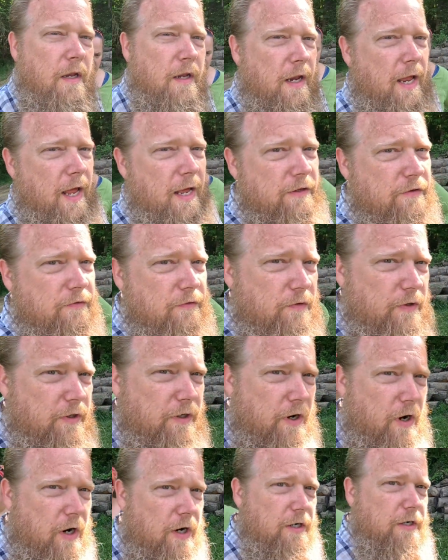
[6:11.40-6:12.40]
As for
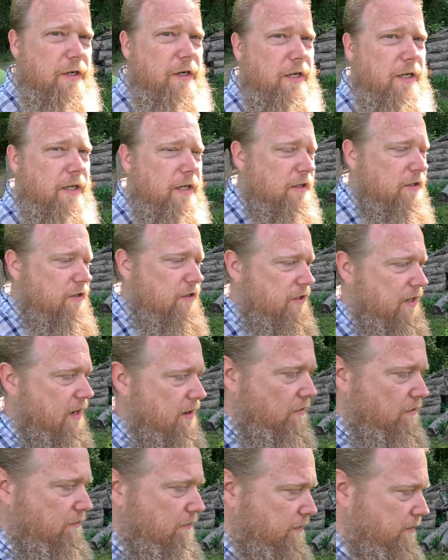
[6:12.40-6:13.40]
gardening
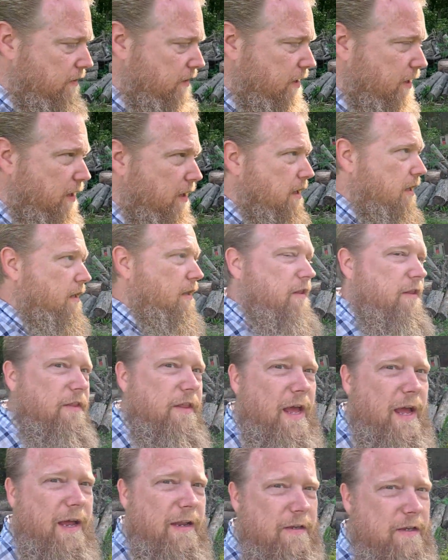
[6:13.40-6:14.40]
itself,
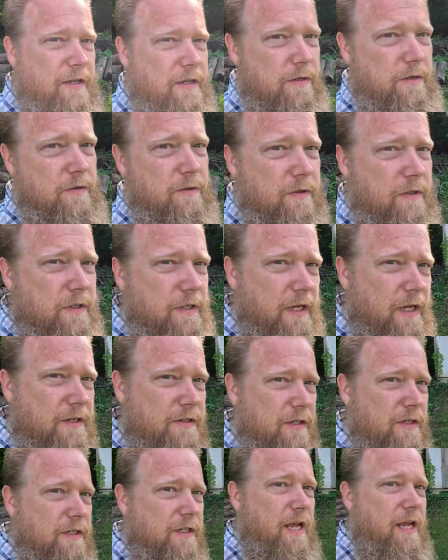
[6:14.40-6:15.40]
that too
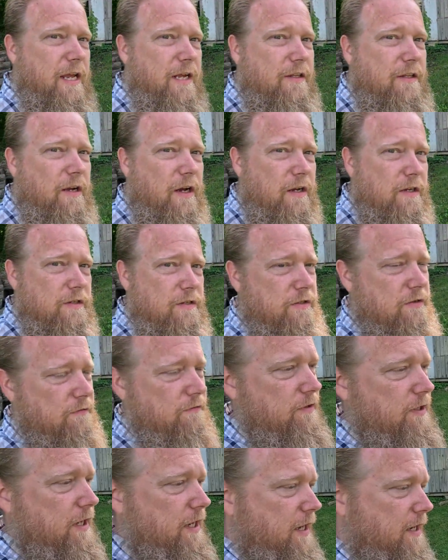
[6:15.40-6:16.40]
doesn't take tons
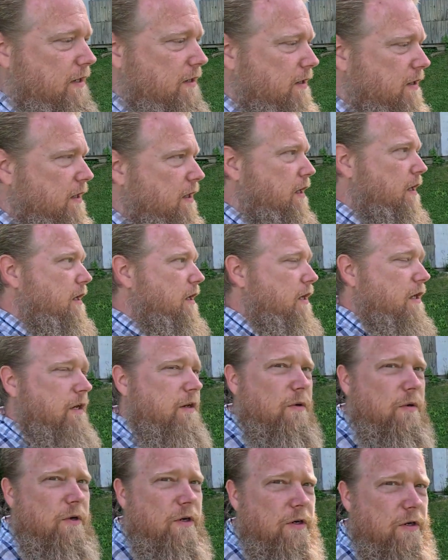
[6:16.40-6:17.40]
of land
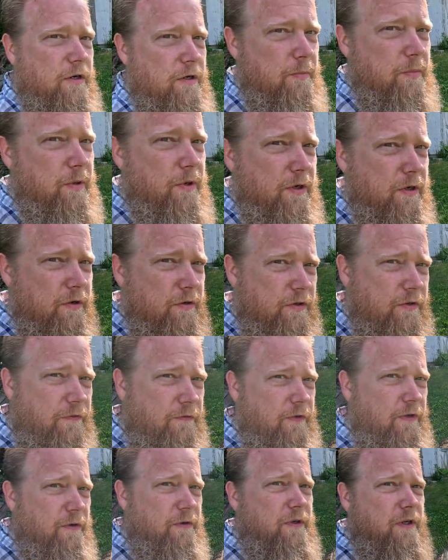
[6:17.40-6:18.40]
in order to produce
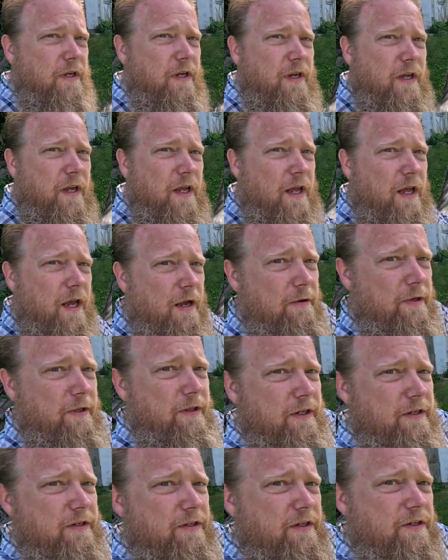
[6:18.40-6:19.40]
food. I mean,
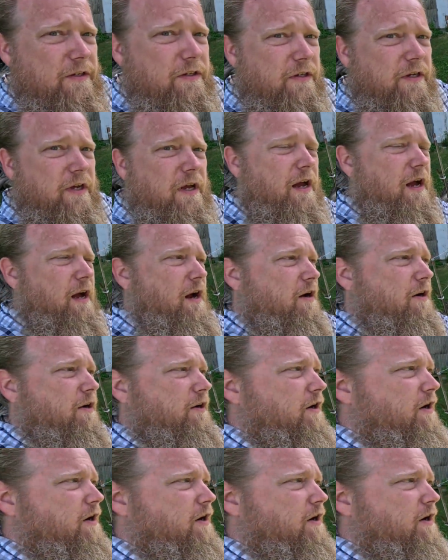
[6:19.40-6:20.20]
this is our